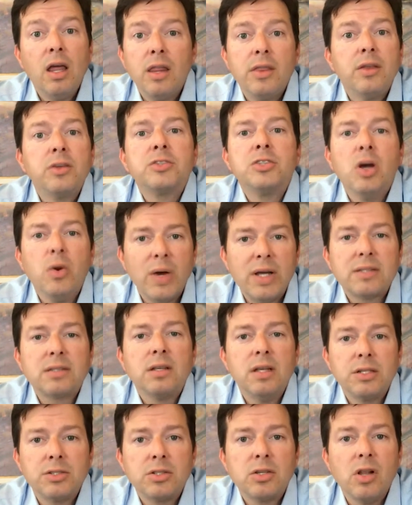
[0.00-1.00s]
there's no
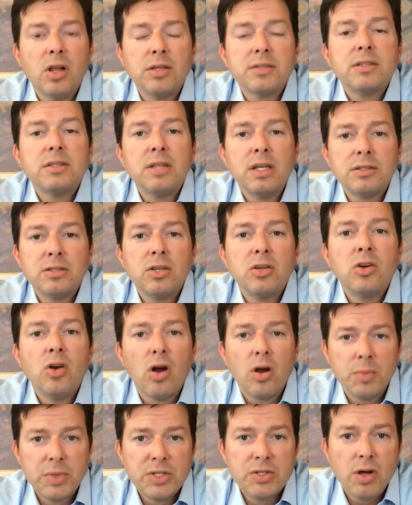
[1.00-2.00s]
escalation clause. That's a
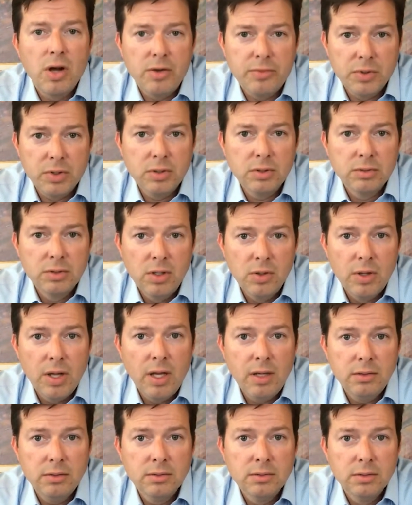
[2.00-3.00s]
garbage offer,
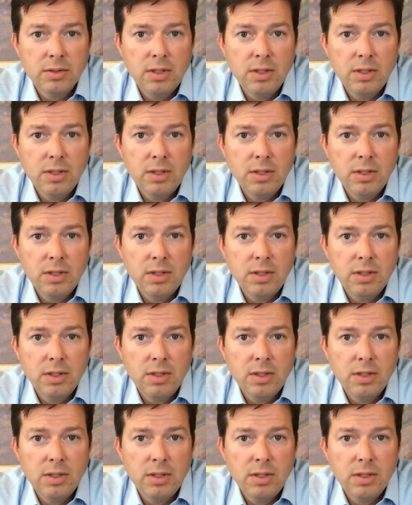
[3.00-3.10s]
okay?